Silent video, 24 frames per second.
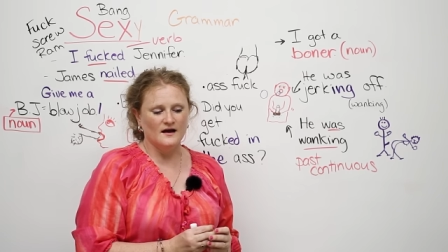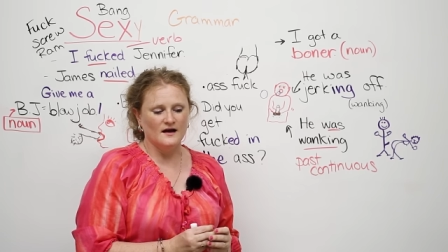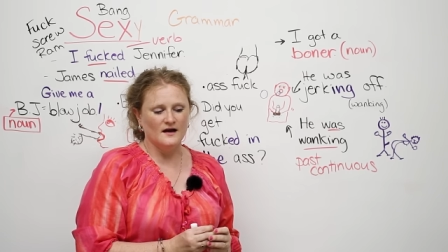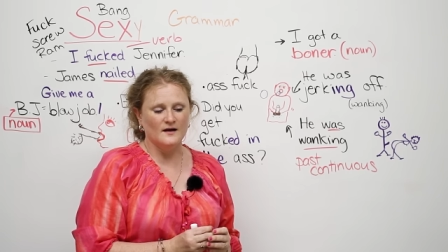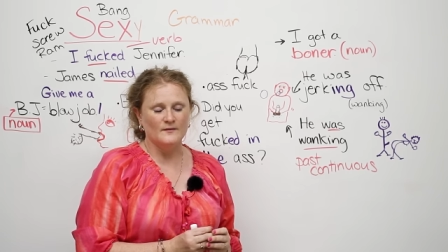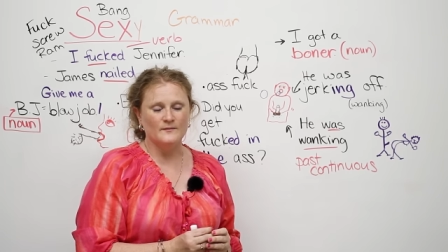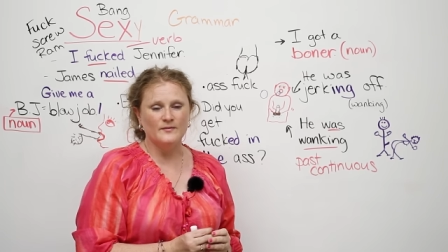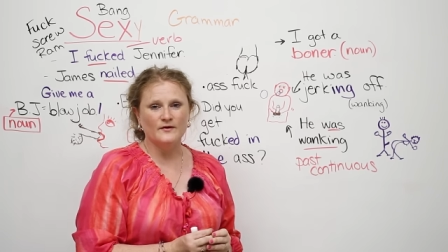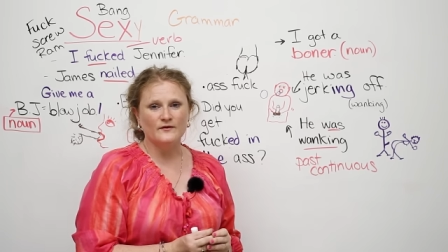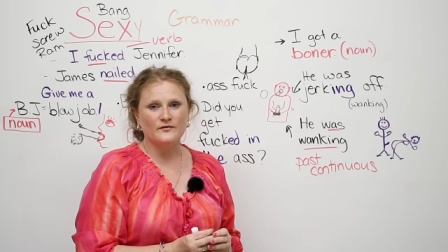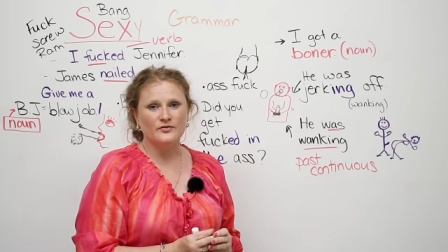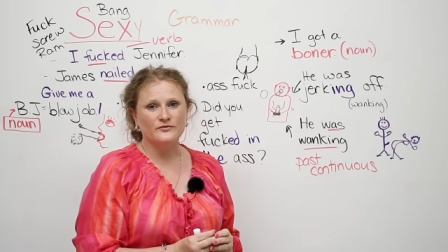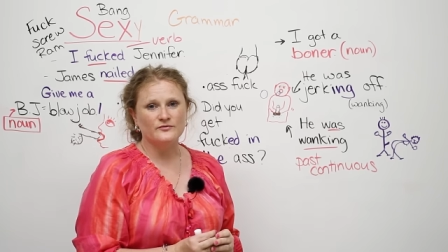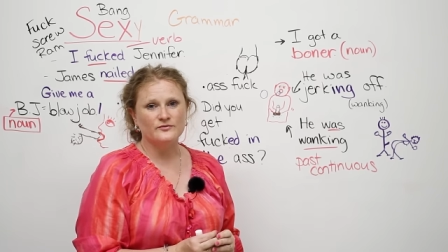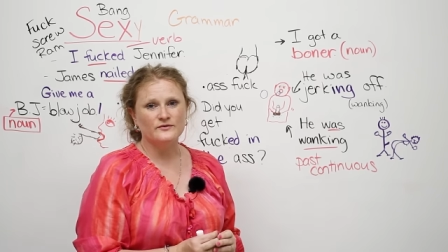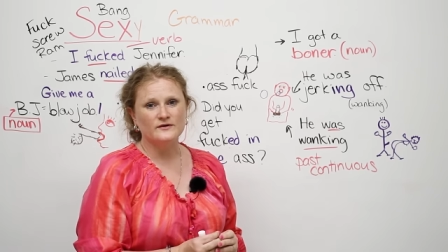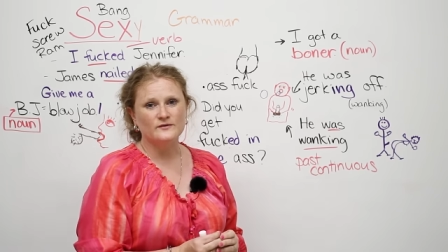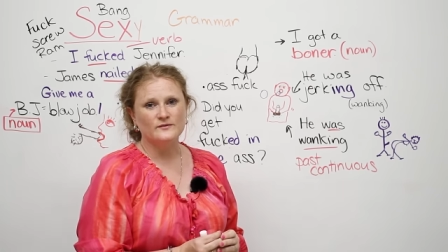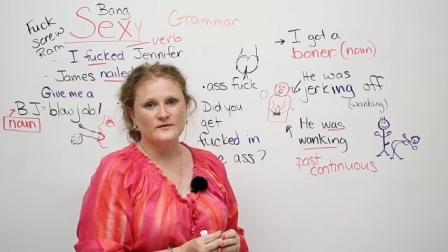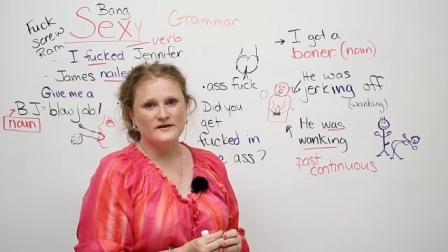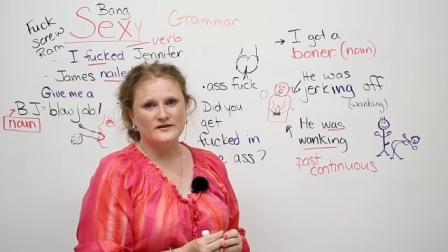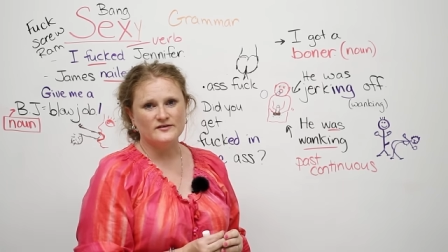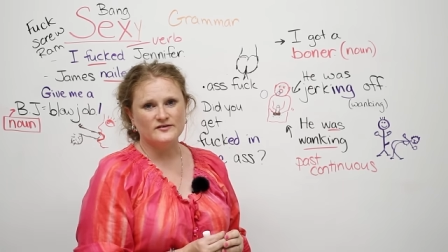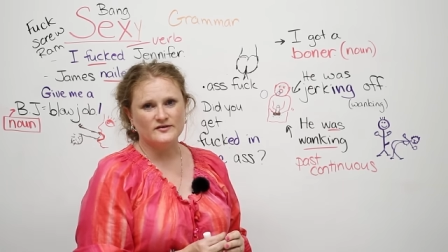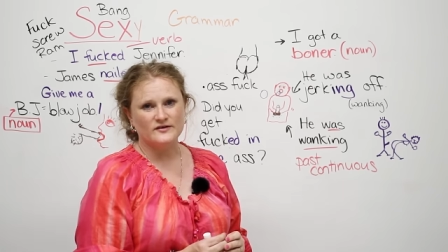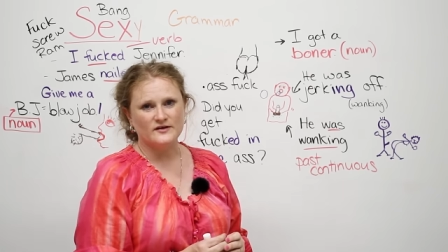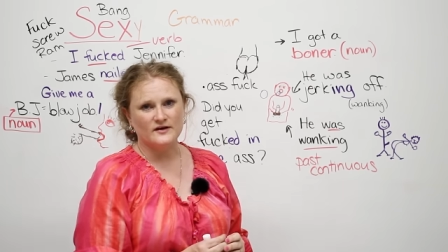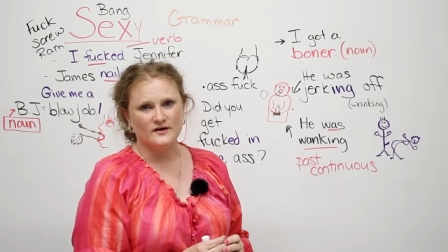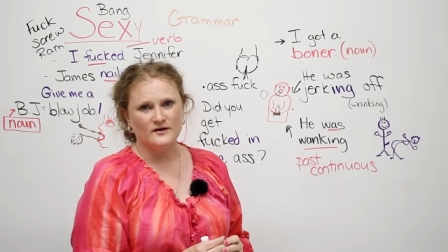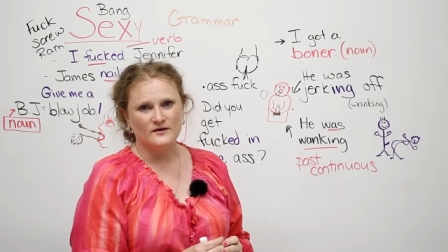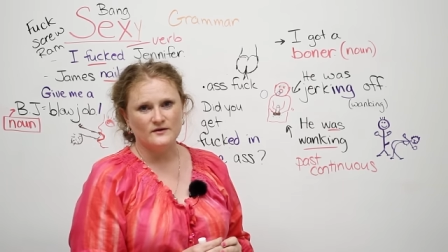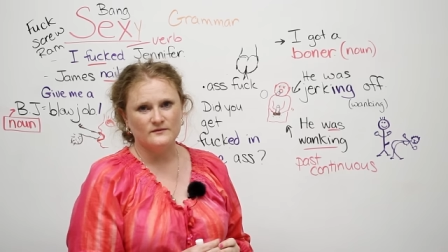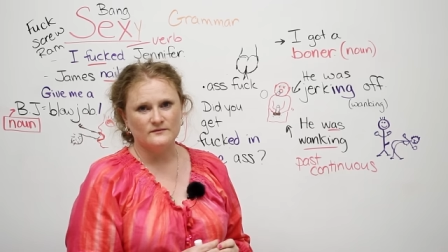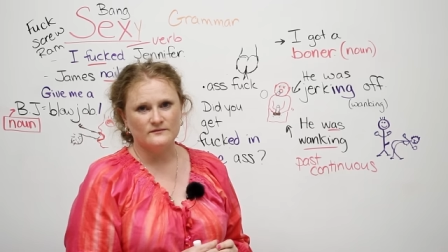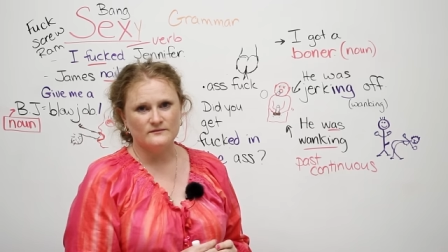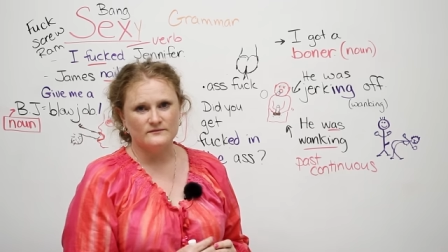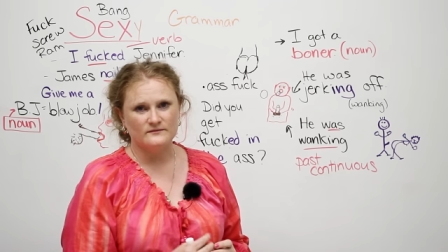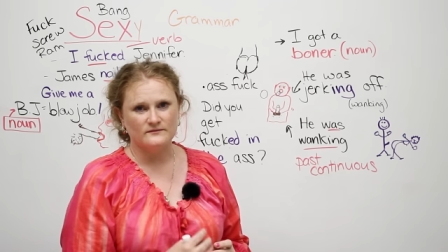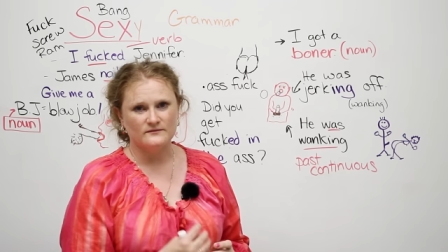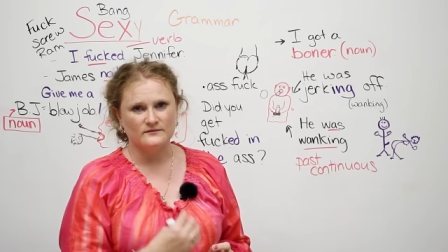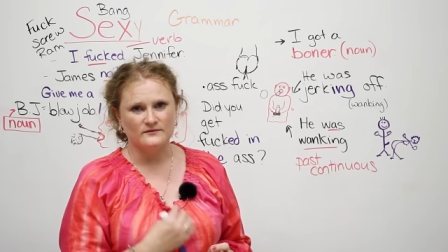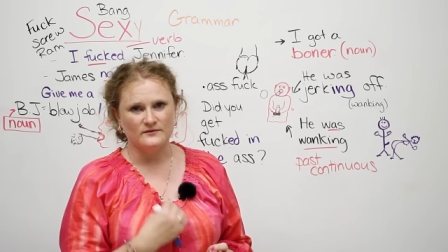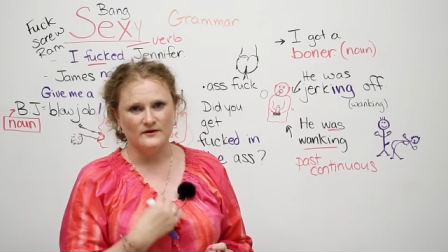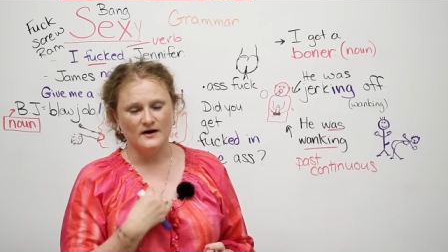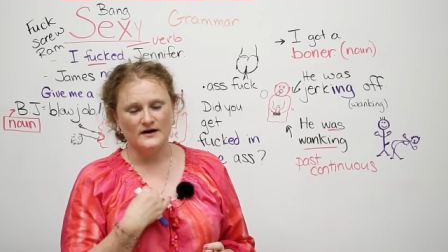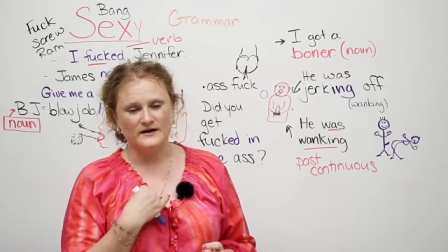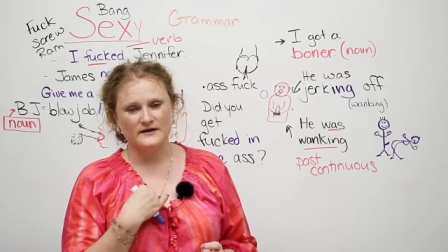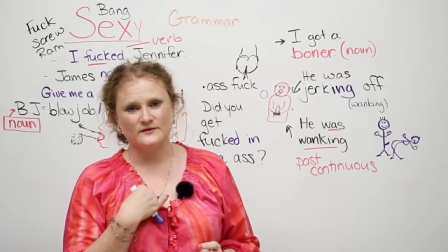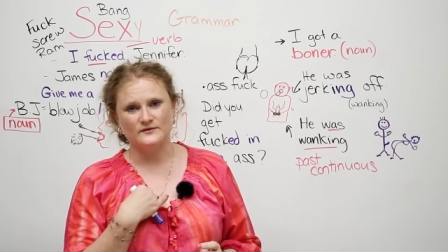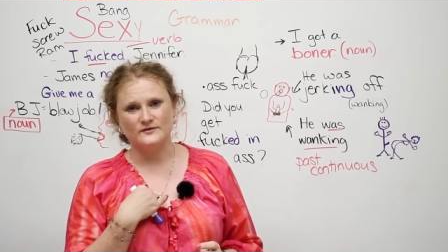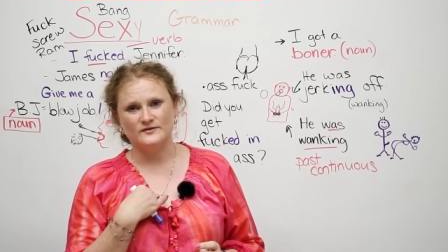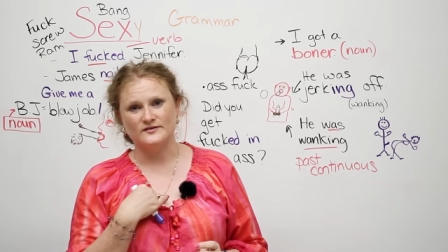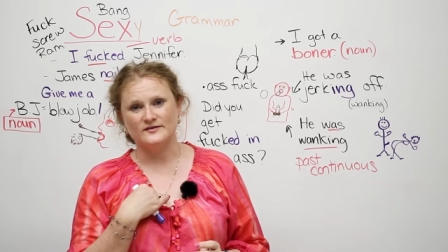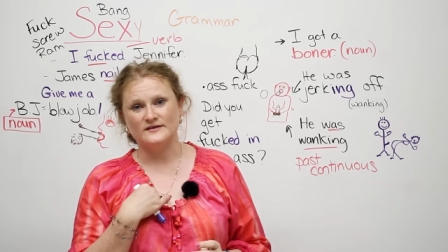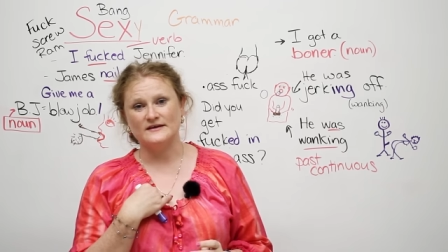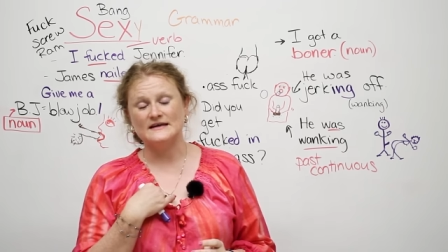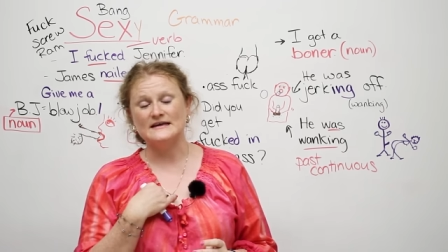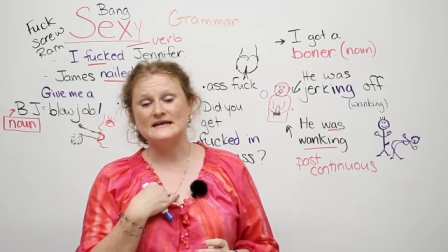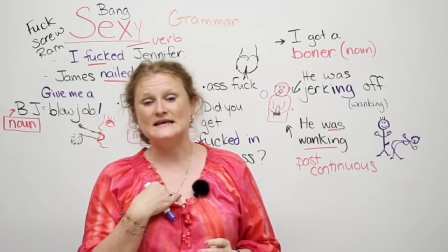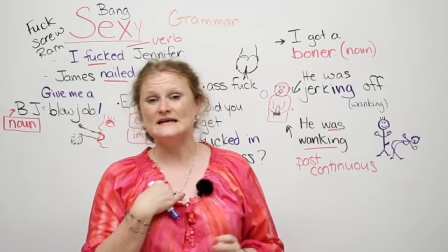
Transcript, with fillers: About three weeks ago, Ronnie was